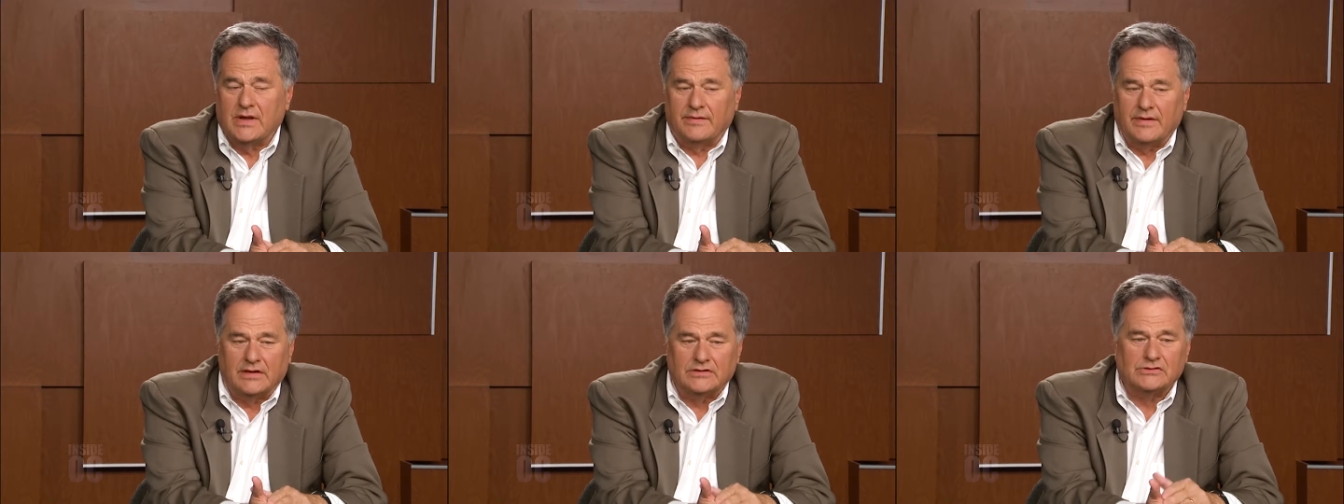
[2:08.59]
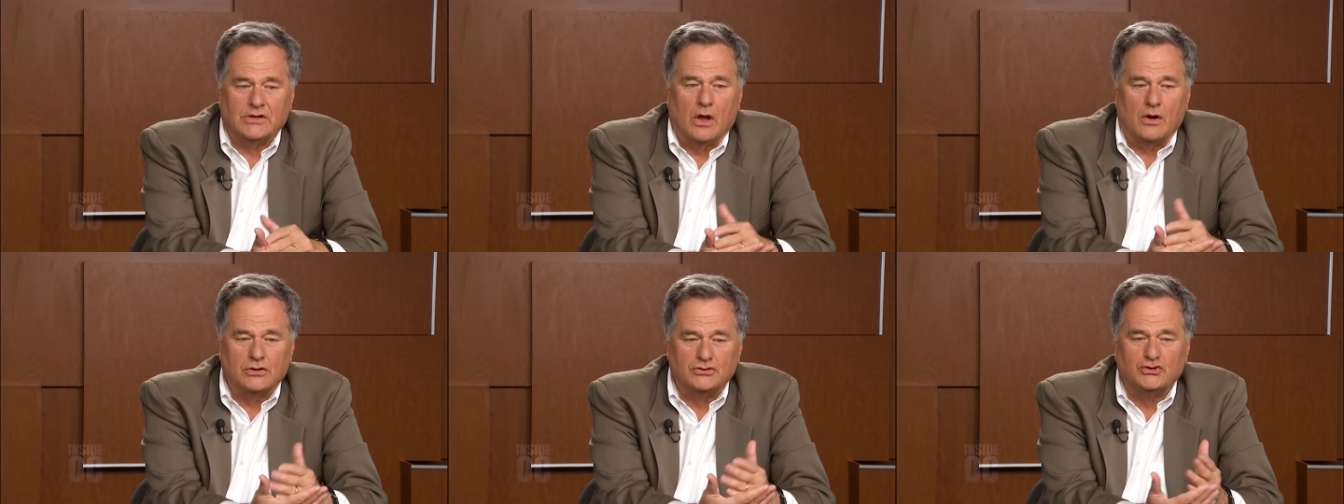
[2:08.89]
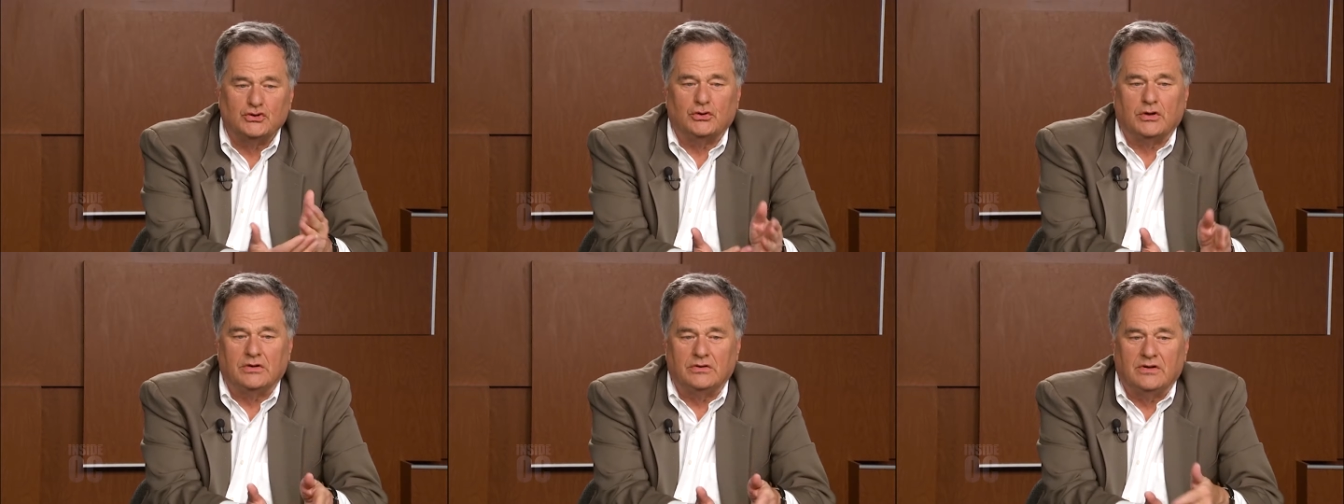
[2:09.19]
I think as long
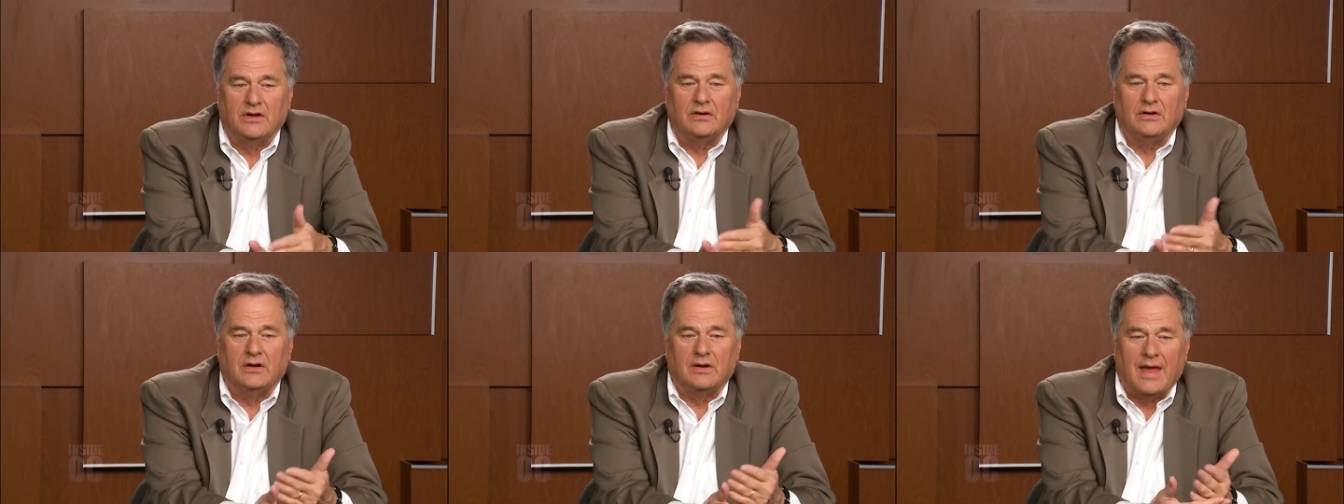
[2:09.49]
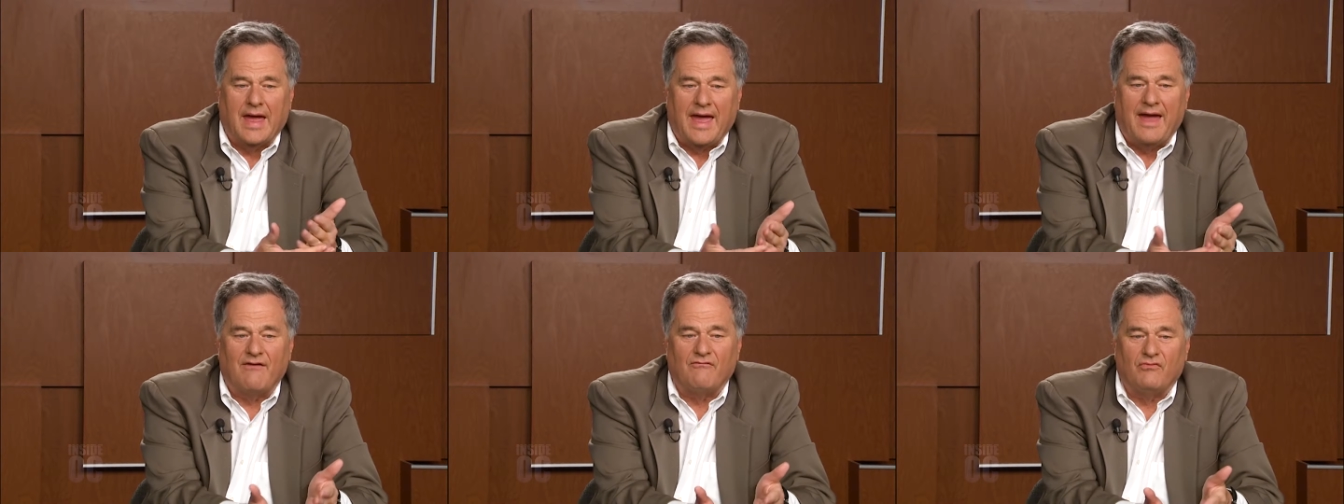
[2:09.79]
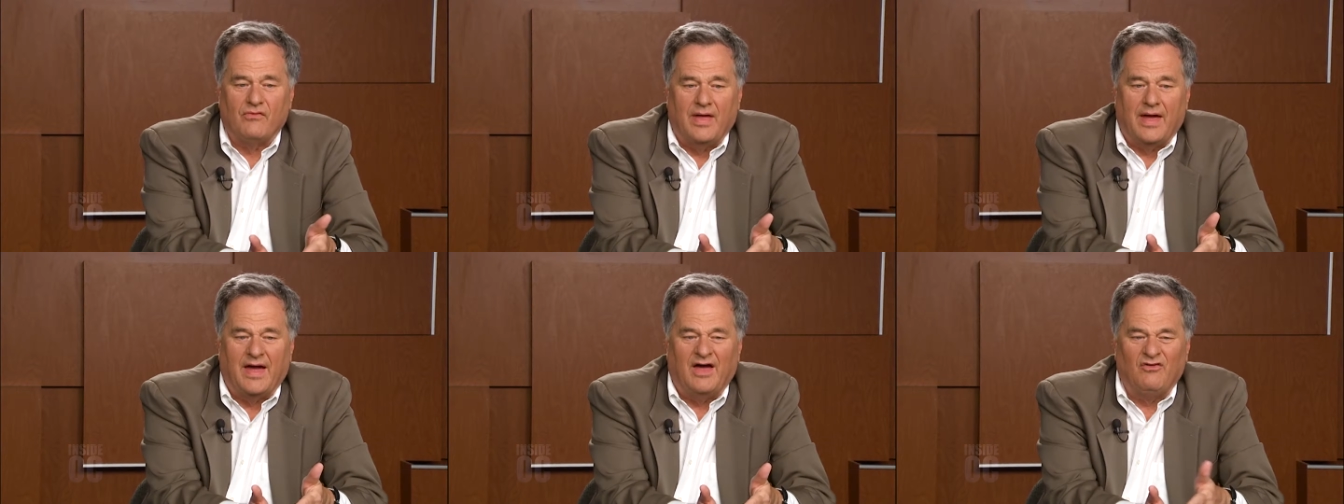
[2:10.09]
as you continue to
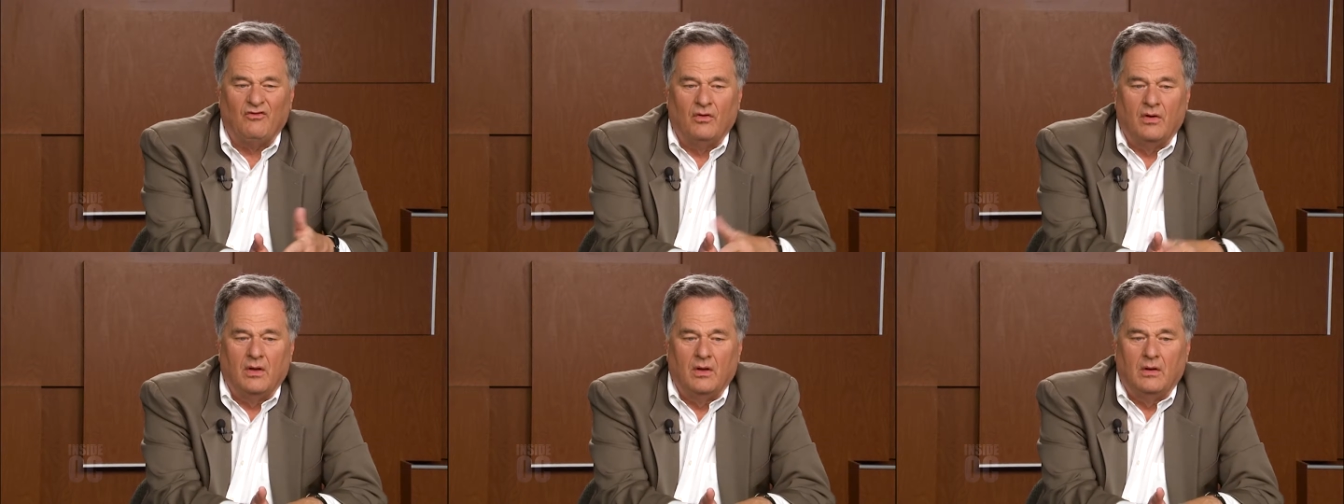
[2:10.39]
have that,